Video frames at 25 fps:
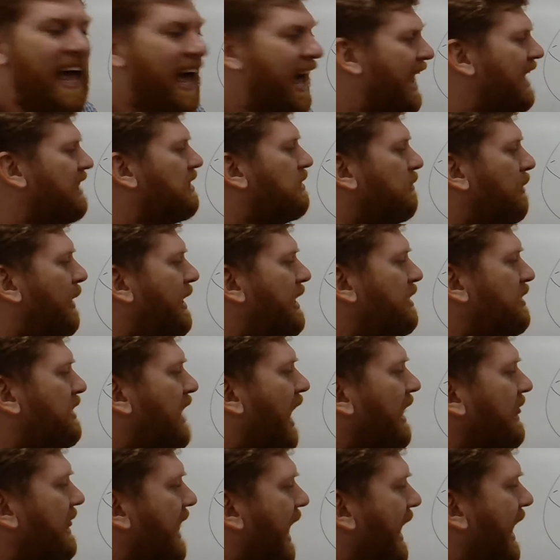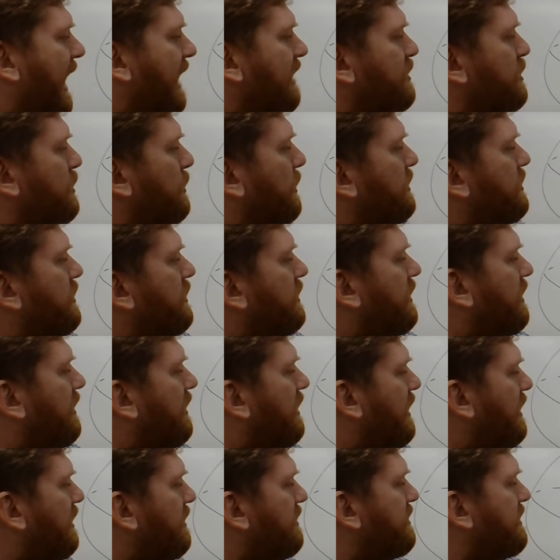And the way you got that answer was you did
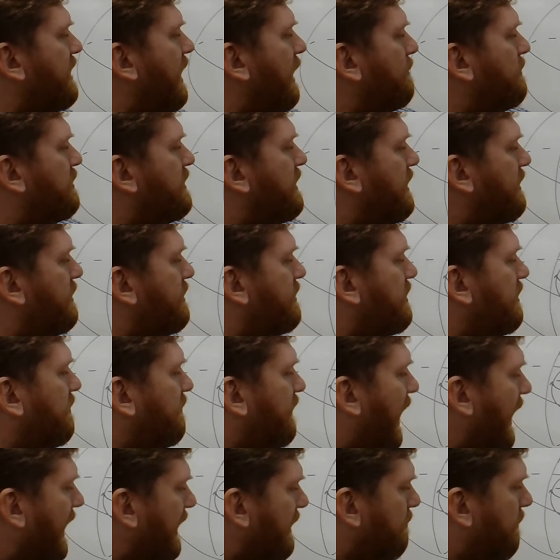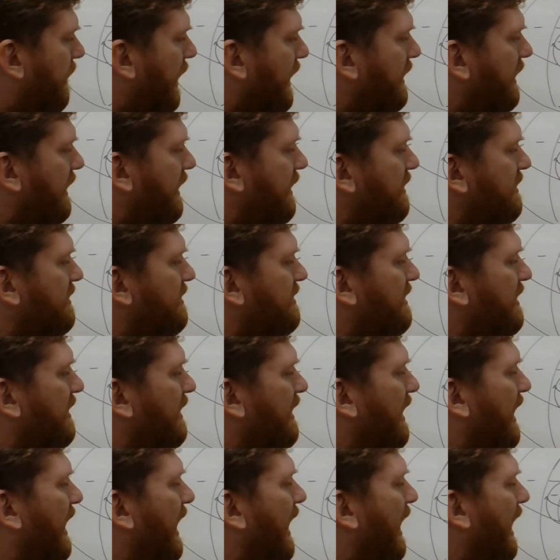this times this divided by this,
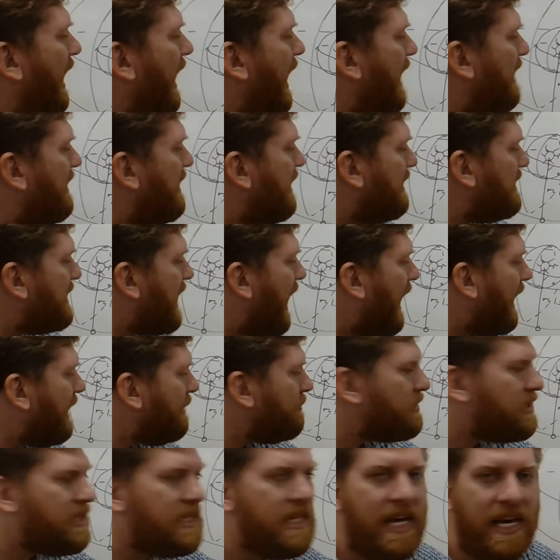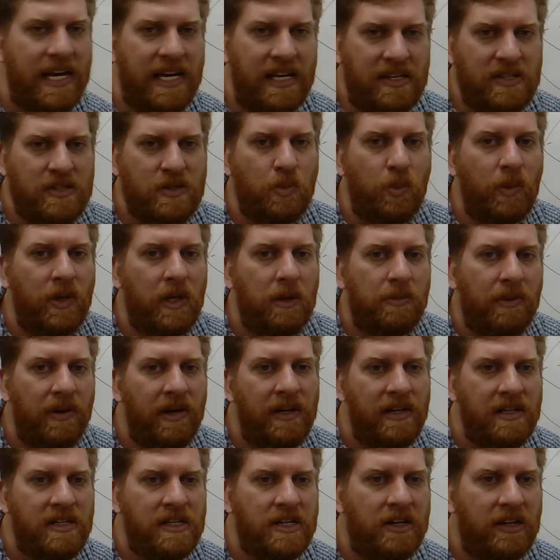and then times this. When you put
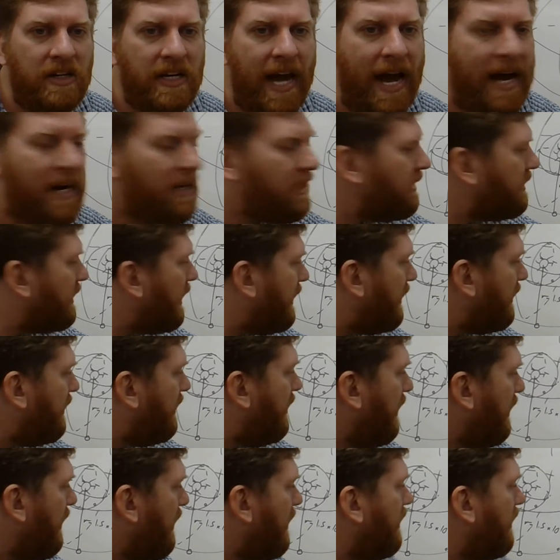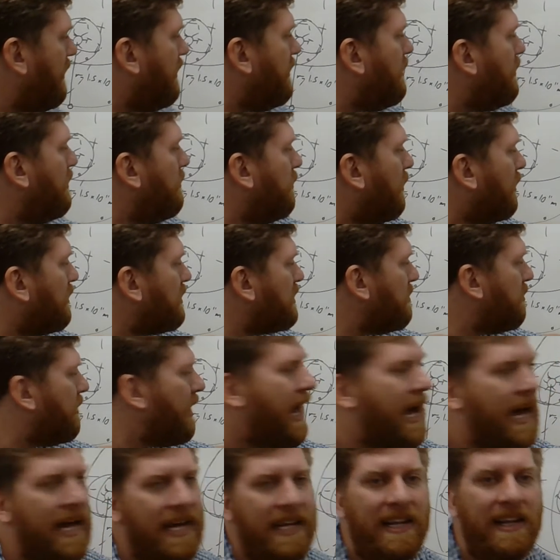it into your calculator, you
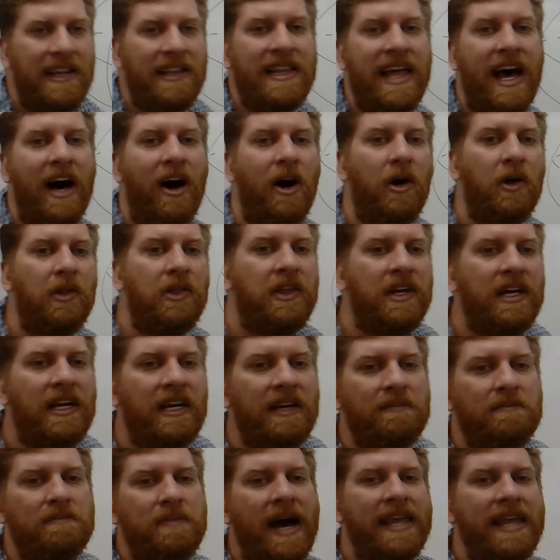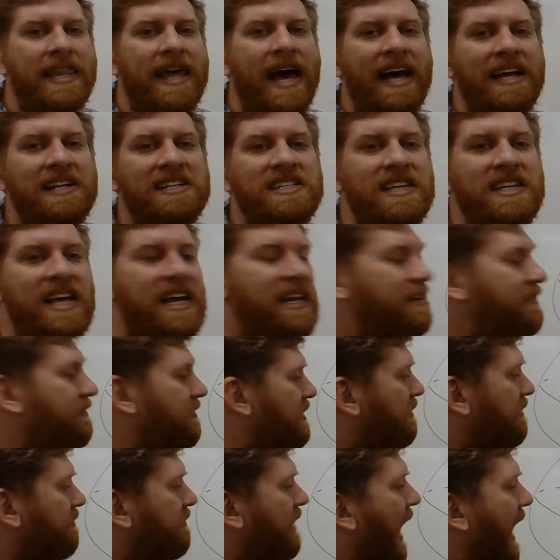multiplied that whole thing by that instead of
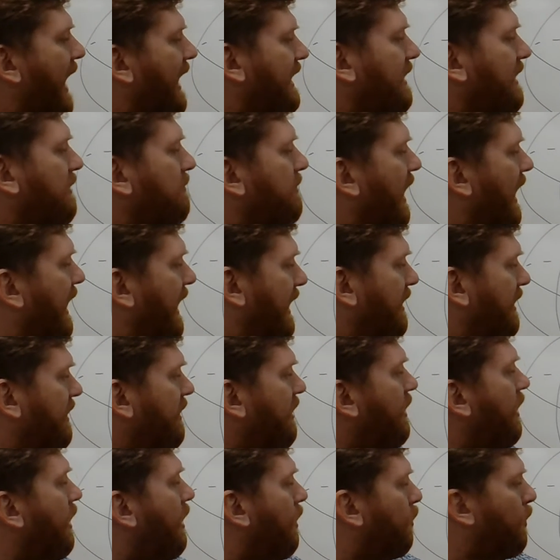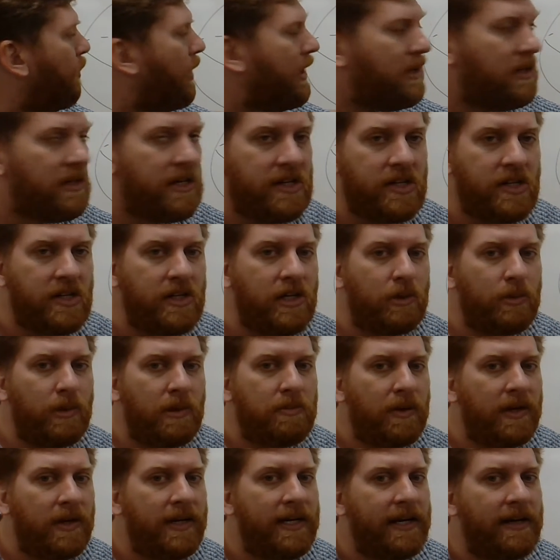dividing by it. What you need to do when
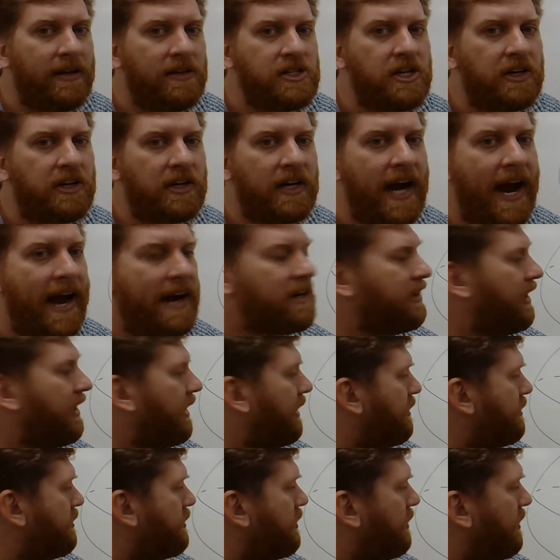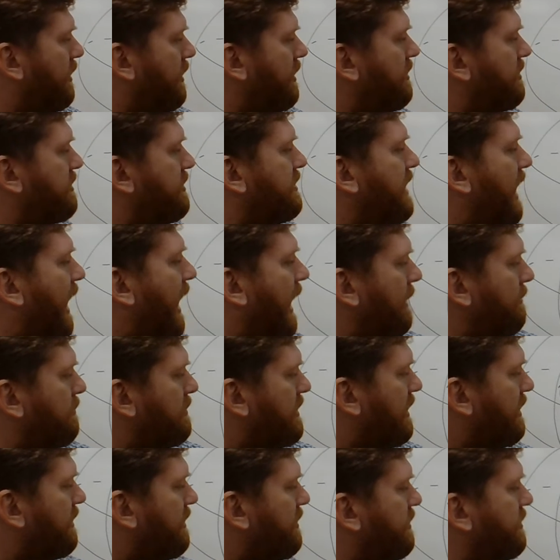putting it into your calculator is do this times
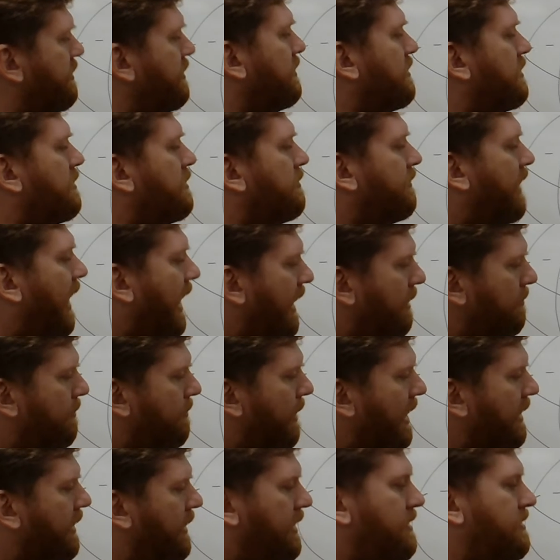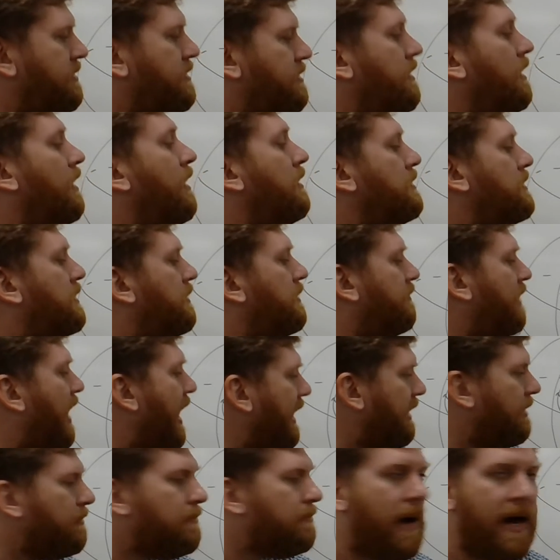this, divided by this,
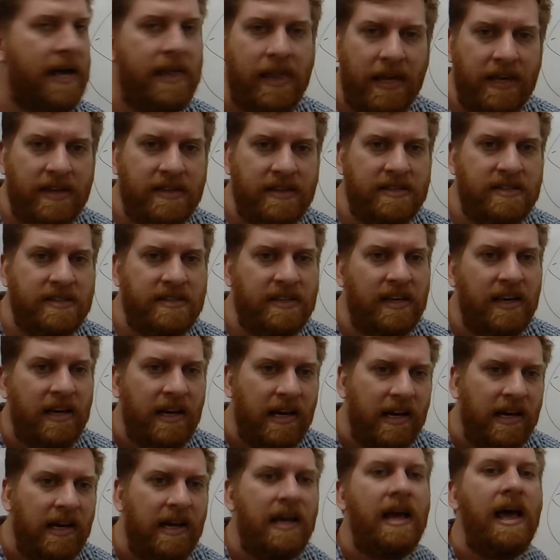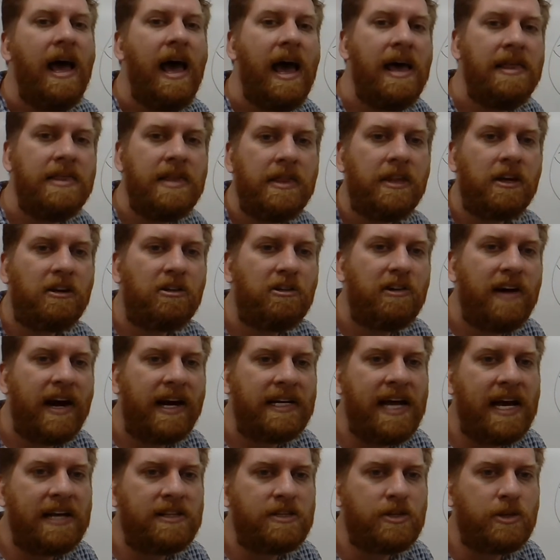divided by this, and then the
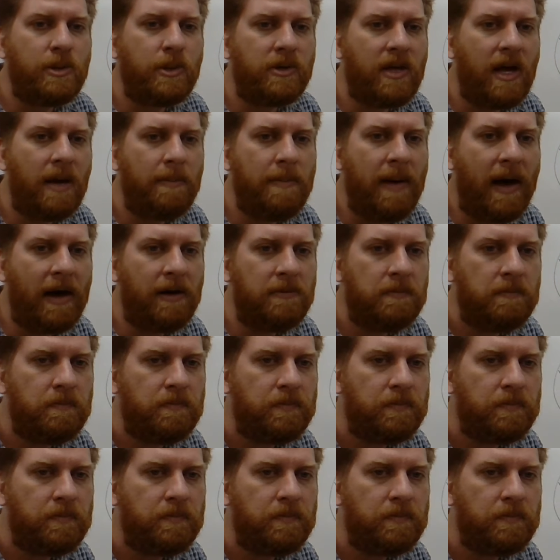correct answer will come out.